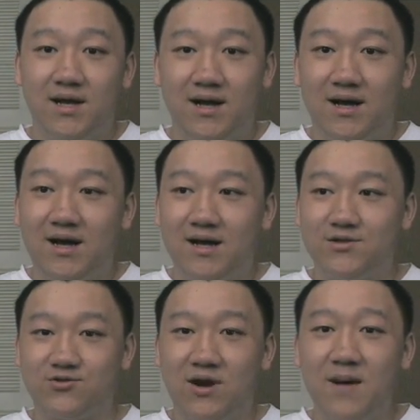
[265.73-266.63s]

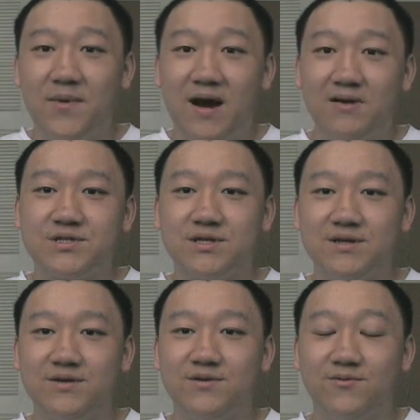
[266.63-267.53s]
Dropouts,
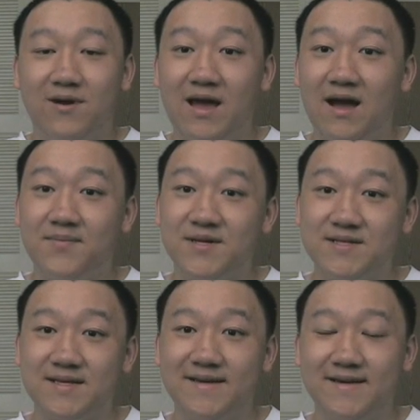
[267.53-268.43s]
what
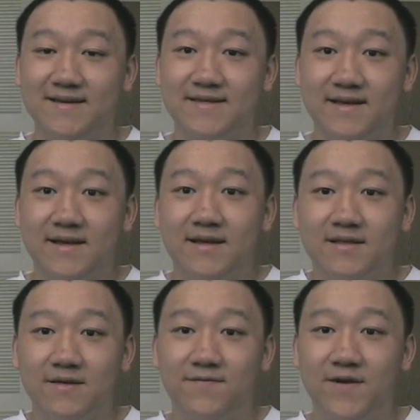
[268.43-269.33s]
happens is
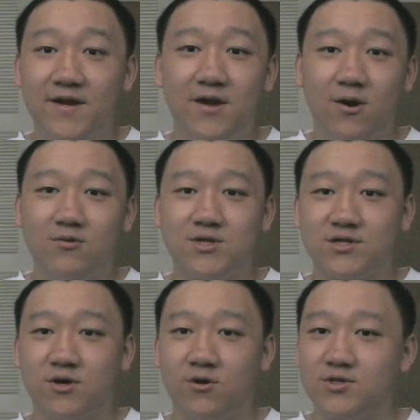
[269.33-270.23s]
the video
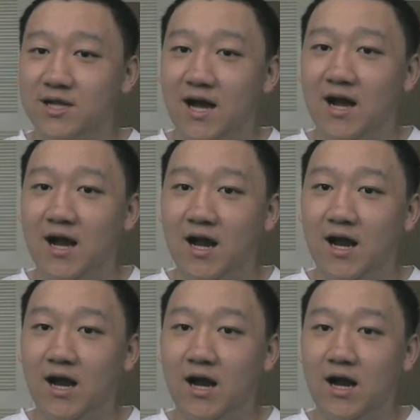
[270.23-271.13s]
just goes like,
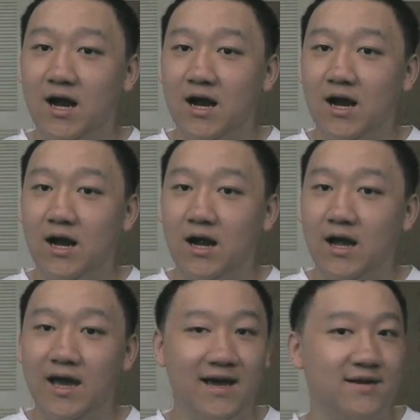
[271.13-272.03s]

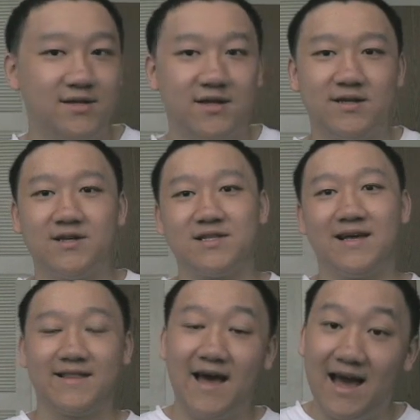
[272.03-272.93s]
and it does
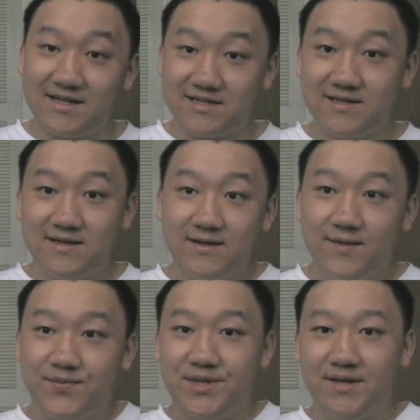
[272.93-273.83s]
like that.
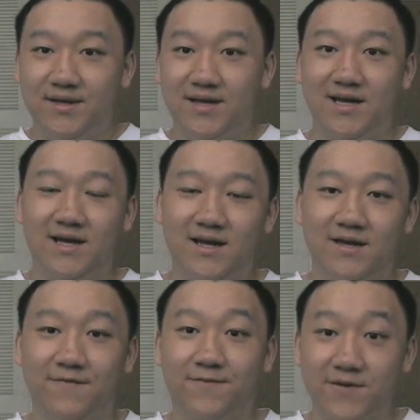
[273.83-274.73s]

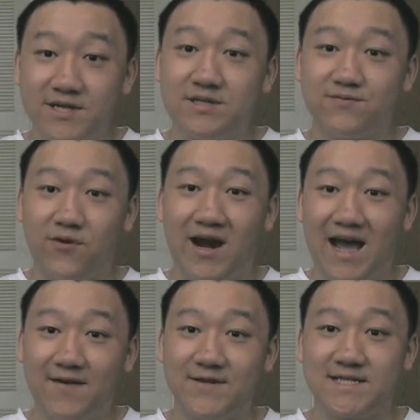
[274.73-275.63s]
It freezes for
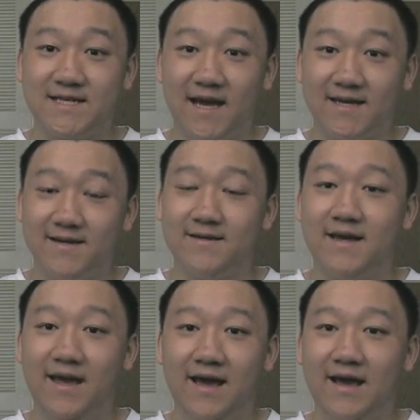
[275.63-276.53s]
half a second,
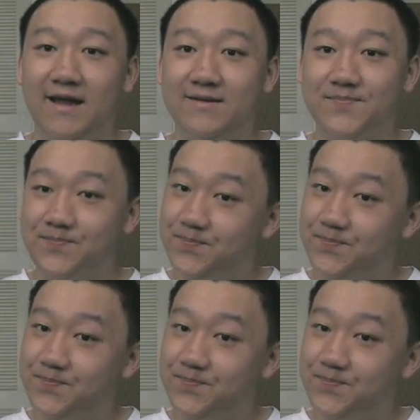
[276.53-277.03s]
and